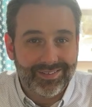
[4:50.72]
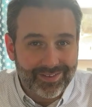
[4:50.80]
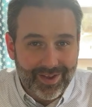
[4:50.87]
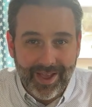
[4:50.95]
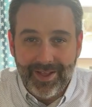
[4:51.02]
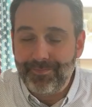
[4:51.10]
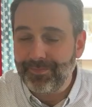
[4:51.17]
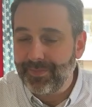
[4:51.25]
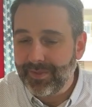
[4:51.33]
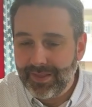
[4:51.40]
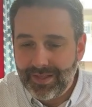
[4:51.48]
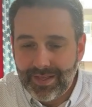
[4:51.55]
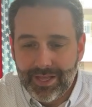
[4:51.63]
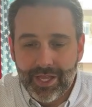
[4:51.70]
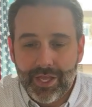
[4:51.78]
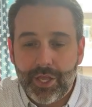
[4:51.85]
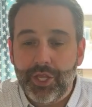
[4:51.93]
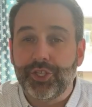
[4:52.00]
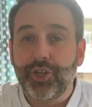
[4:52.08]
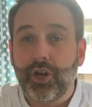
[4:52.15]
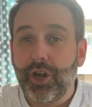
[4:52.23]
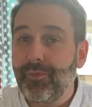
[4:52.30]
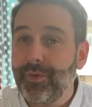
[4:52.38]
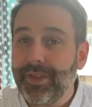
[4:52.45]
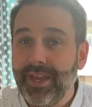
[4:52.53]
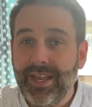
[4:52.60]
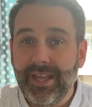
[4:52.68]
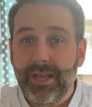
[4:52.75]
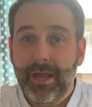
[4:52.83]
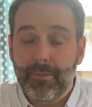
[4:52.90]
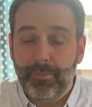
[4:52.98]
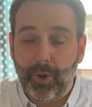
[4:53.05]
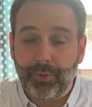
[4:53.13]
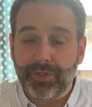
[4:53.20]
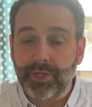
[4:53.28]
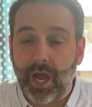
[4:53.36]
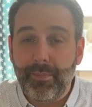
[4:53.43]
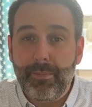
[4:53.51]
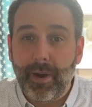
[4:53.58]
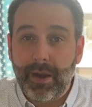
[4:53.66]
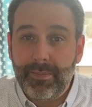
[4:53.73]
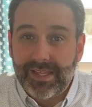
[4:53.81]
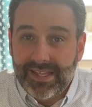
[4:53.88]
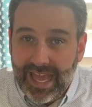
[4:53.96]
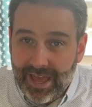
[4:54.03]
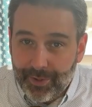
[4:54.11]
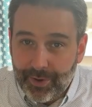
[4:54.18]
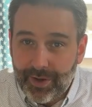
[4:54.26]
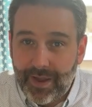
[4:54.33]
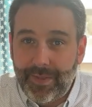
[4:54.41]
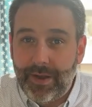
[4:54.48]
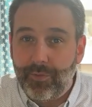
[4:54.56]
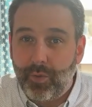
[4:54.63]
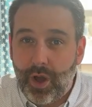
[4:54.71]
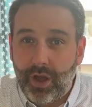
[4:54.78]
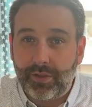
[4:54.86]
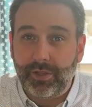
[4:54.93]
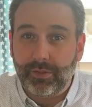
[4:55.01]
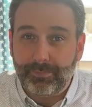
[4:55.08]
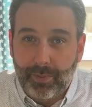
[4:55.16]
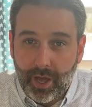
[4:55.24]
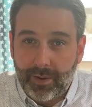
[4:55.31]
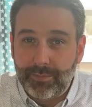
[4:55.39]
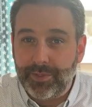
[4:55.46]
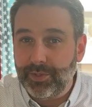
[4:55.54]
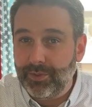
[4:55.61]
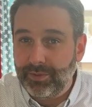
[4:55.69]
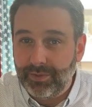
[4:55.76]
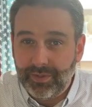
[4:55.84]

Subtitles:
Okay? You start off with hitting both the top and bottom together and then rock the bottom 2.